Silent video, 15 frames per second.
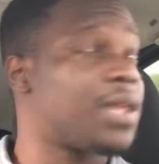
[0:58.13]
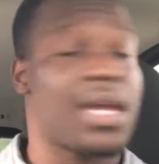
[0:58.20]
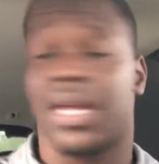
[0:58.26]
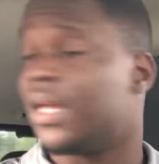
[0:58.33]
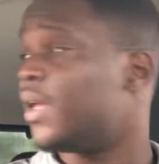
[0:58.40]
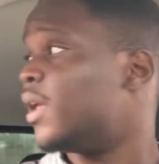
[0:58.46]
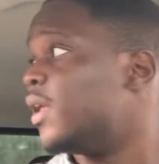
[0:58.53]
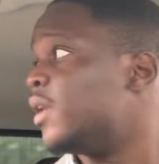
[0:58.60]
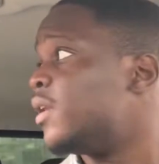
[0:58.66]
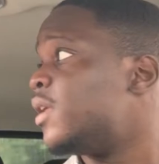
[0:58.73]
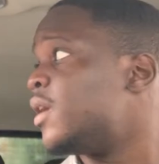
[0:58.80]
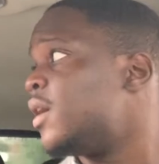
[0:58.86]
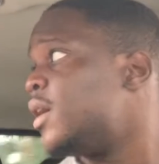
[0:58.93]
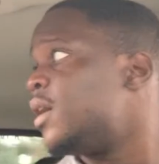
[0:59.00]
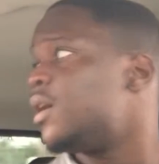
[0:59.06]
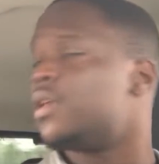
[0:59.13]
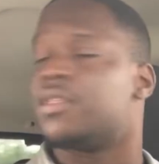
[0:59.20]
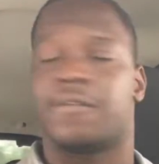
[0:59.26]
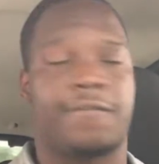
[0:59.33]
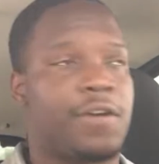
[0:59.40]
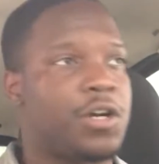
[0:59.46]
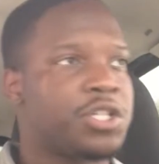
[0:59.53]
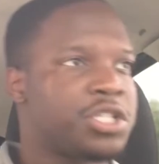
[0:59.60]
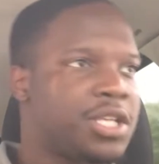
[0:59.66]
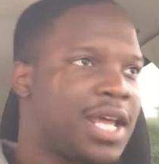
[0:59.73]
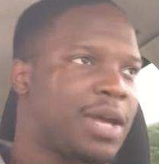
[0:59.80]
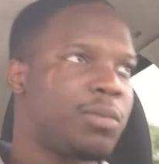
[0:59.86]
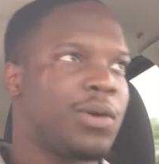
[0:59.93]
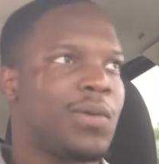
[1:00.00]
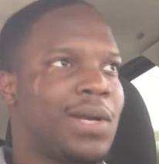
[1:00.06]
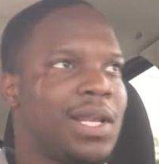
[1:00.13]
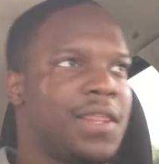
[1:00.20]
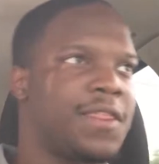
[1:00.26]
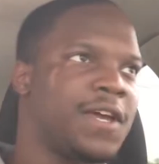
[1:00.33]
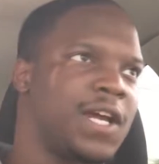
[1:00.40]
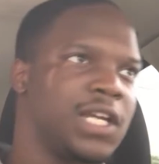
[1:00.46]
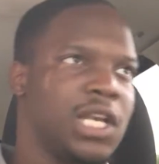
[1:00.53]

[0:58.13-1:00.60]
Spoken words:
and the first day we went in there,